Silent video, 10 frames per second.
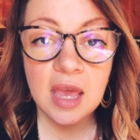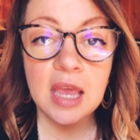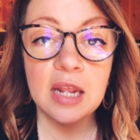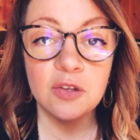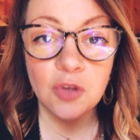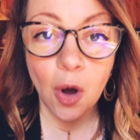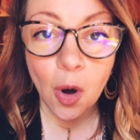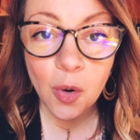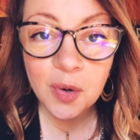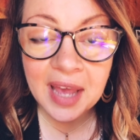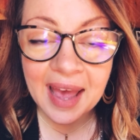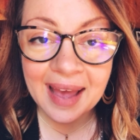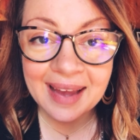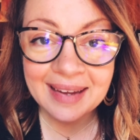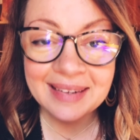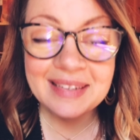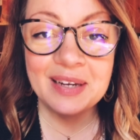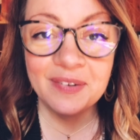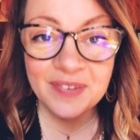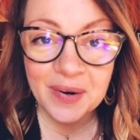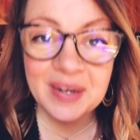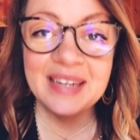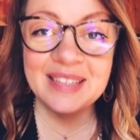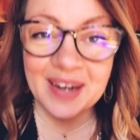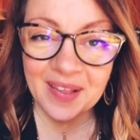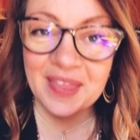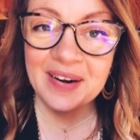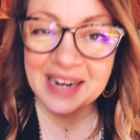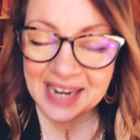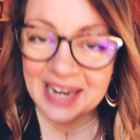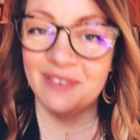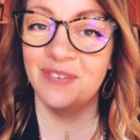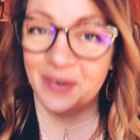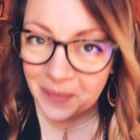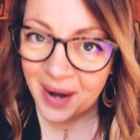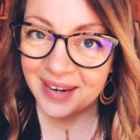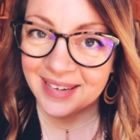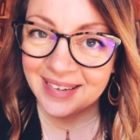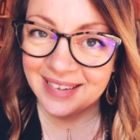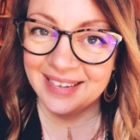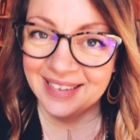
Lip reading: it is okay to focus on their need for water.